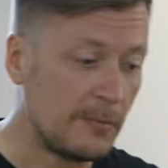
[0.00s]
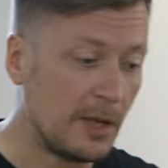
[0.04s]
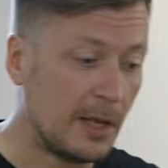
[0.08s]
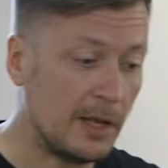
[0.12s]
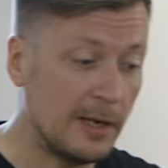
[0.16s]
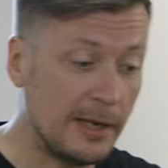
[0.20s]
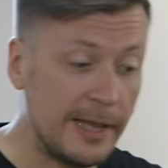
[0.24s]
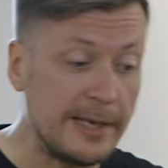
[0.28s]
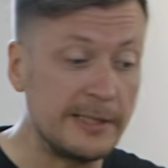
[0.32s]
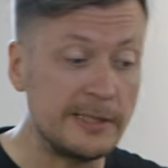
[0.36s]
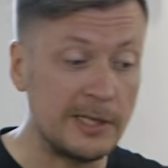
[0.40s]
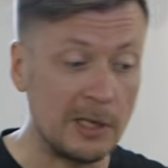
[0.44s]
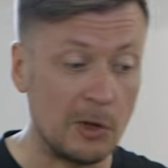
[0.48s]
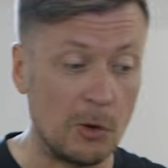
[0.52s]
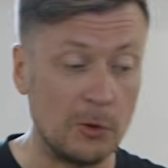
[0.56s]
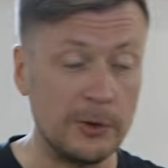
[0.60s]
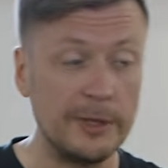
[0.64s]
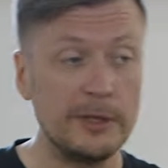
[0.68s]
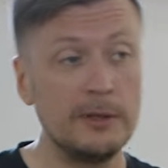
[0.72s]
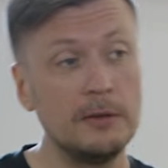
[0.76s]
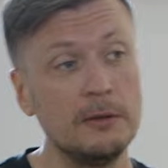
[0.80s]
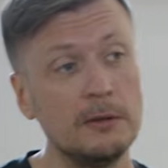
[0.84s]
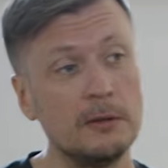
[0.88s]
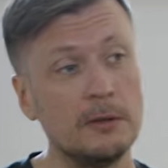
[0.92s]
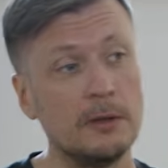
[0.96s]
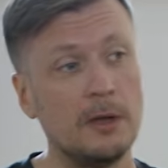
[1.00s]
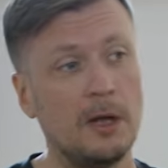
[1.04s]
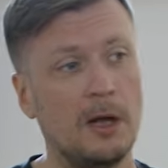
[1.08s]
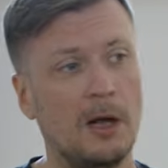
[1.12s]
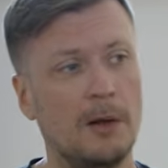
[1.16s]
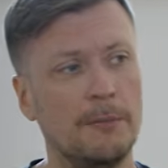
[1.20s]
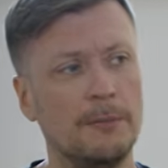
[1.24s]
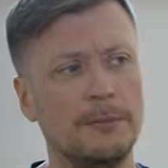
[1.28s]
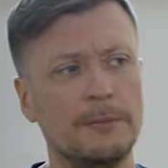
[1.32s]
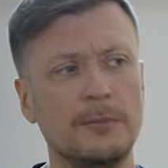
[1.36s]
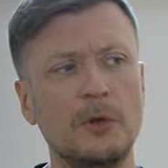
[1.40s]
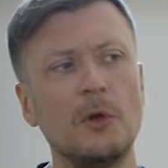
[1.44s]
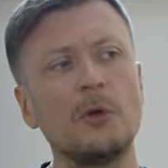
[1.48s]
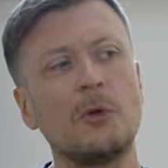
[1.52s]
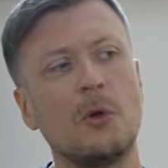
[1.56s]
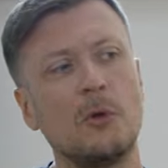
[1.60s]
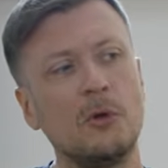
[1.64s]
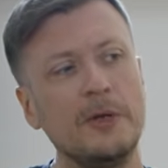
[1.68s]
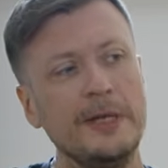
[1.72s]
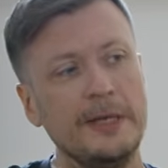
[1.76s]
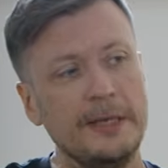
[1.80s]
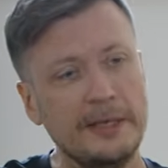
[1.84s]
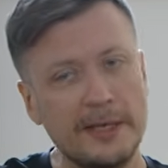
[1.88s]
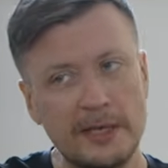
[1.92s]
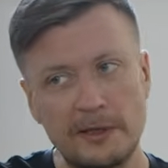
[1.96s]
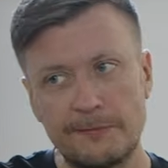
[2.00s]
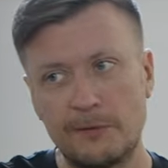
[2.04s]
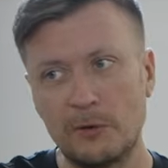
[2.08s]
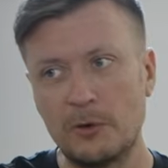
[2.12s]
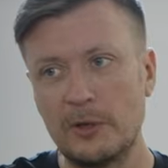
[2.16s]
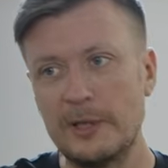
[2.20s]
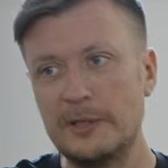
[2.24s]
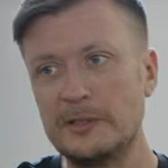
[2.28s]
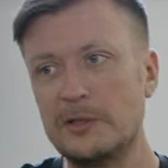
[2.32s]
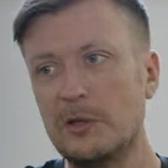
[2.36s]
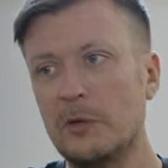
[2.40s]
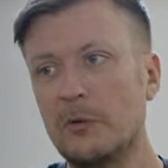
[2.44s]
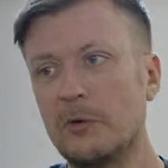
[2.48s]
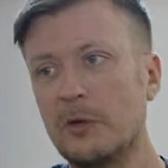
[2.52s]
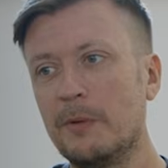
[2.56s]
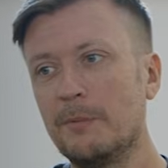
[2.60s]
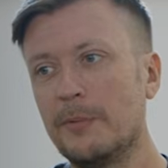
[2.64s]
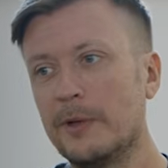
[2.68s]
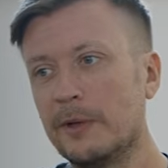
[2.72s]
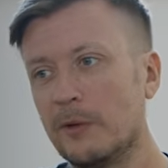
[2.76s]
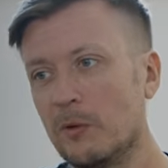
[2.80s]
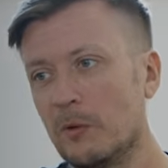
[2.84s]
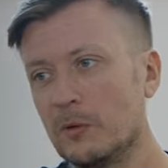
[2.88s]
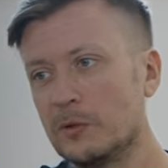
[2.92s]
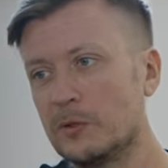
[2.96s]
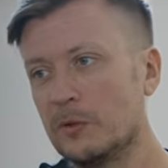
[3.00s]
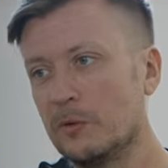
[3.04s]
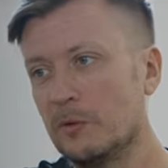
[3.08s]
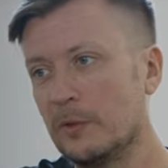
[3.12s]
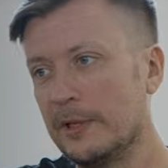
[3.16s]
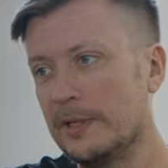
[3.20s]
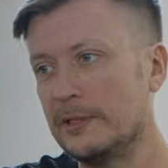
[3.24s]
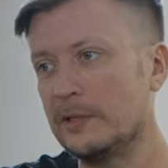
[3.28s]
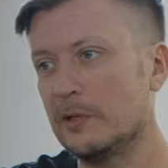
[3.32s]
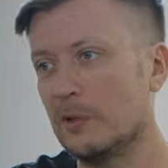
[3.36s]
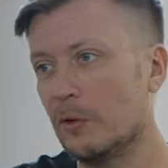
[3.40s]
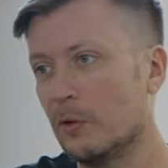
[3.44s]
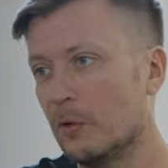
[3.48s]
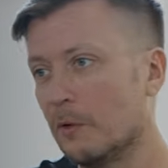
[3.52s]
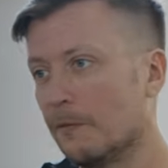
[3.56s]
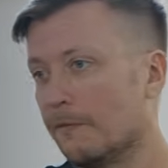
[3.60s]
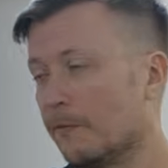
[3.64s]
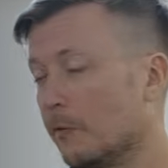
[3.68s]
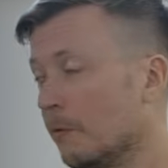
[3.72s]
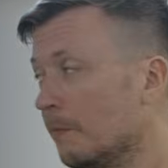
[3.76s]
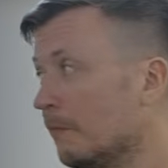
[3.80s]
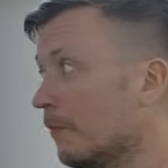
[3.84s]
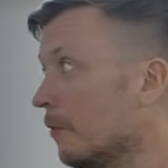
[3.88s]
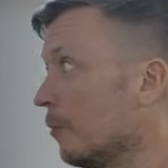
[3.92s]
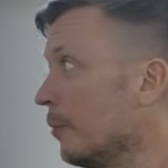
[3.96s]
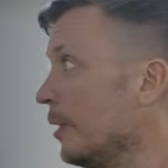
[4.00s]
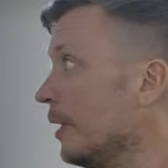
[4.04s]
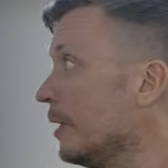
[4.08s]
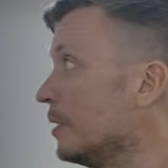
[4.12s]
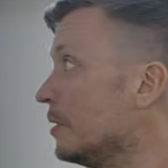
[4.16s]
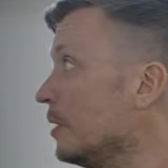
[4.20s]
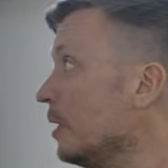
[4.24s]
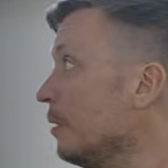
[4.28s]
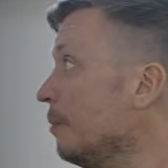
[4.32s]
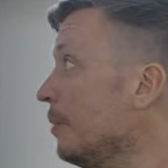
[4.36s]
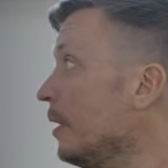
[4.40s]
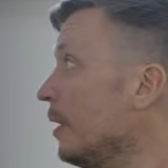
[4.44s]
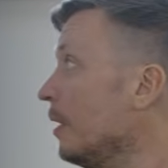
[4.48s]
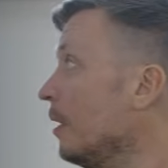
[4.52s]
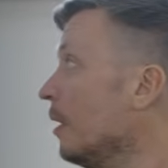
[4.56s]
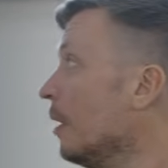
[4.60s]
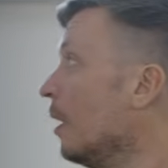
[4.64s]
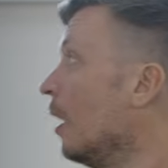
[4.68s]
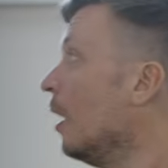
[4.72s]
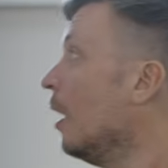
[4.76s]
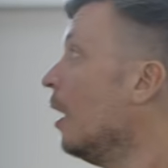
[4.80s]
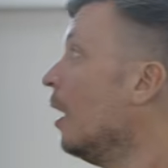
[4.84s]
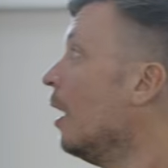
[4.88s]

lazy loading, not only network lazy loading, but also lazy loading from InDexDB,